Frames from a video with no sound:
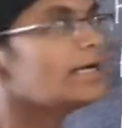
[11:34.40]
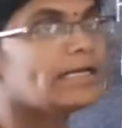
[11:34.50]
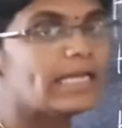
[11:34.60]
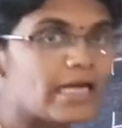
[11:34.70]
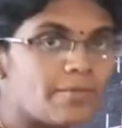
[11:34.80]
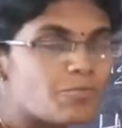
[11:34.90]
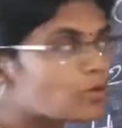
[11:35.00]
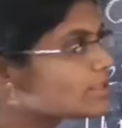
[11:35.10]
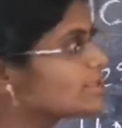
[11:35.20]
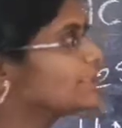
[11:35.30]

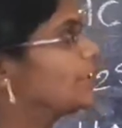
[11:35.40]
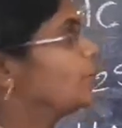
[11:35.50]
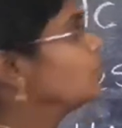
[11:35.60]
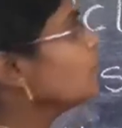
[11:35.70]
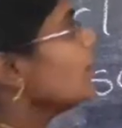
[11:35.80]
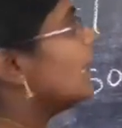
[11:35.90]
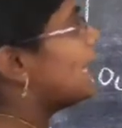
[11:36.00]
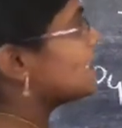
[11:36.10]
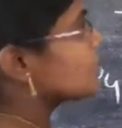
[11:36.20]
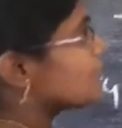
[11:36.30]
decomposes into
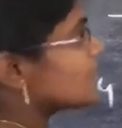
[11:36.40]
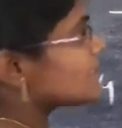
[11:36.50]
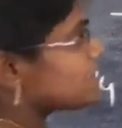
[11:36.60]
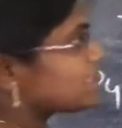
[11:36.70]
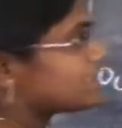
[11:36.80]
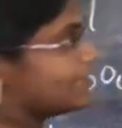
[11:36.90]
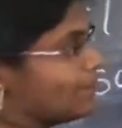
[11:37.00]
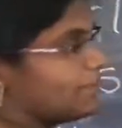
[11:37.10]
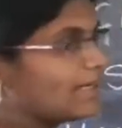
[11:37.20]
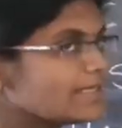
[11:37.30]
H plus and
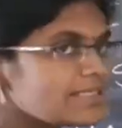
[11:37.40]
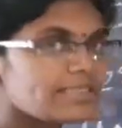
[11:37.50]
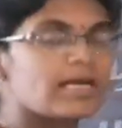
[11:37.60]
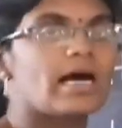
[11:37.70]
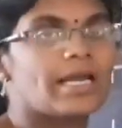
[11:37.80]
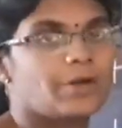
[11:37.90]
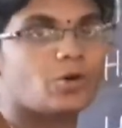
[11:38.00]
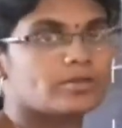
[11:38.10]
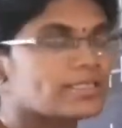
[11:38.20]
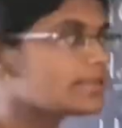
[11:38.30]
Cl minus
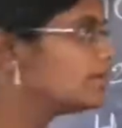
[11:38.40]
ions.